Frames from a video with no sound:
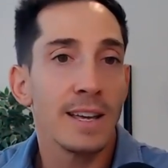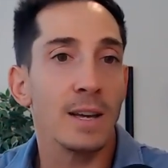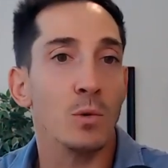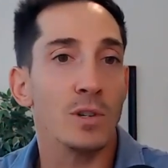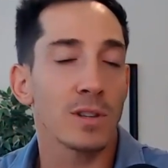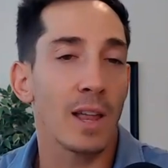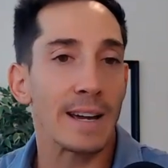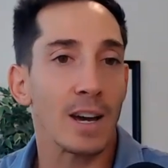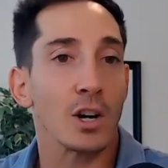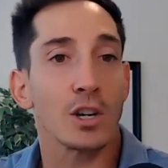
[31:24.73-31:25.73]
It was
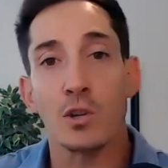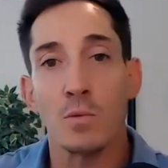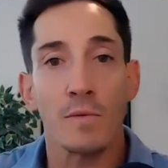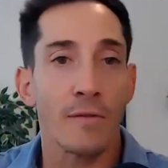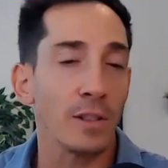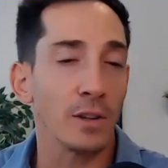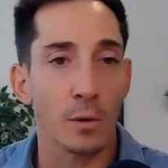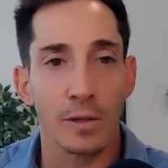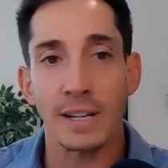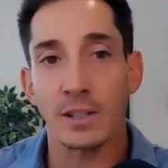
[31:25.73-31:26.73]
like a cute, fun
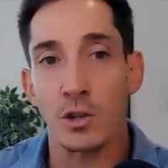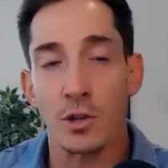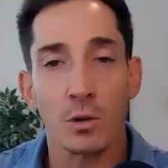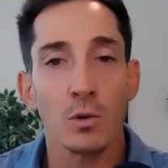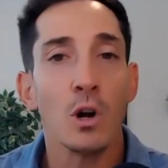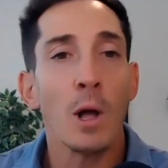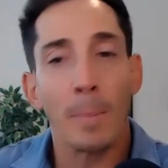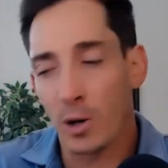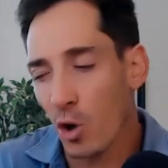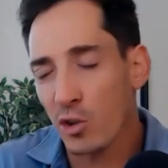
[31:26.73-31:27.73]
little thing to do,
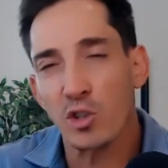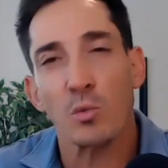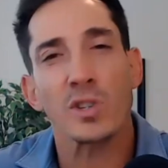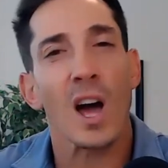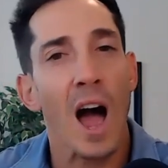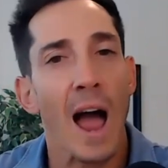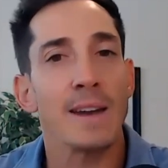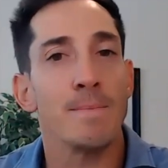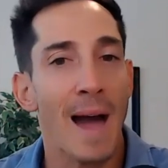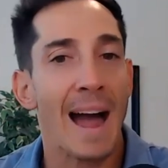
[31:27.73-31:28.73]
but it also
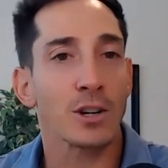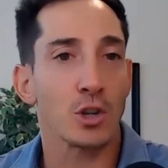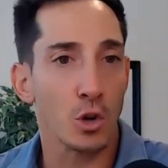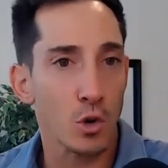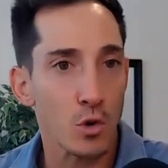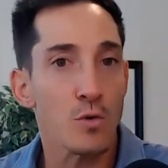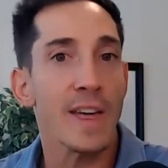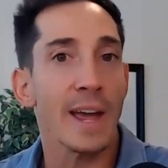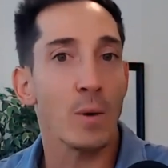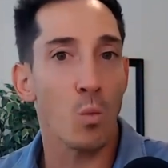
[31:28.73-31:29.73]
tied back to who
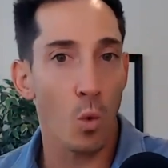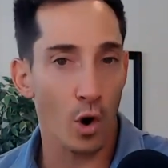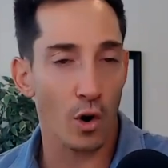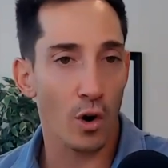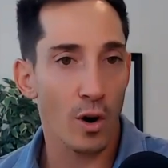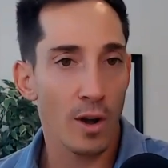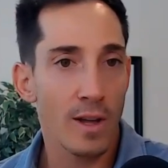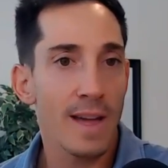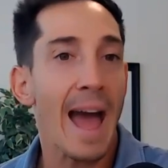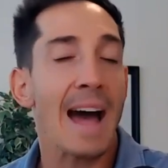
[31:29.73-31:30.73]
they were
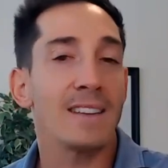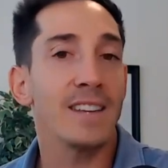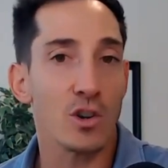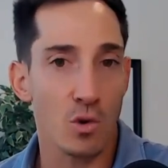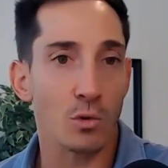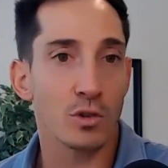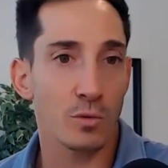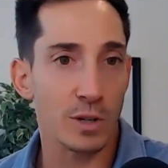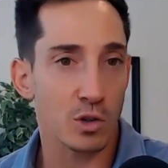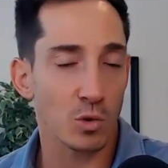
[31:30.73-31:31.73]
as a
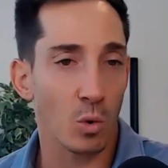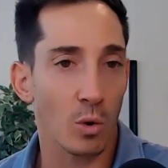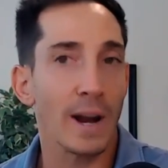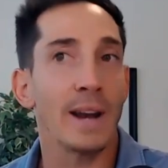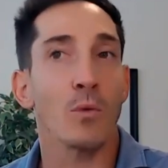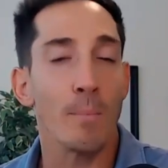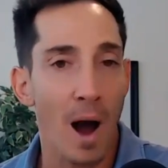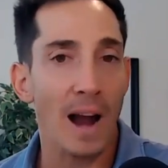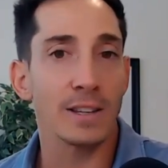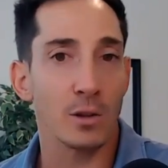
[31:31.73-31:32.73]
grocery store. And it
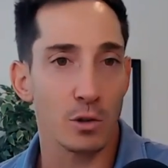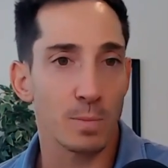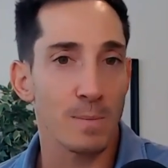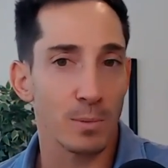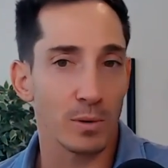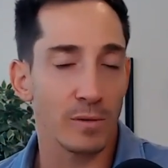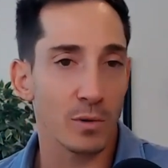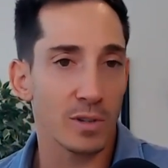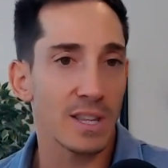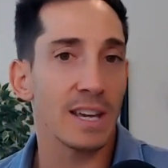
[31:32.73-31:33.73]
reminded those people of
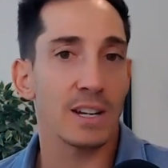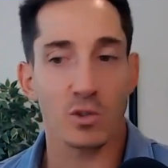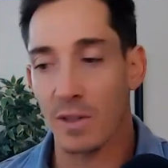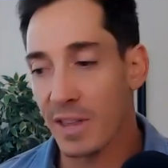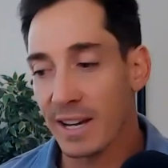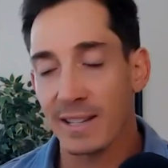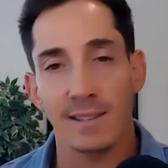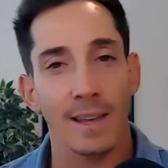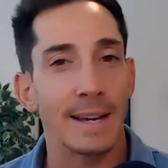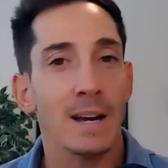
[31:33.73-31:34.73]
those things. So I think
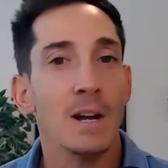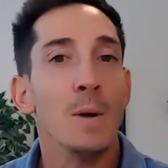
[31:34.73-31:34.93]
it's like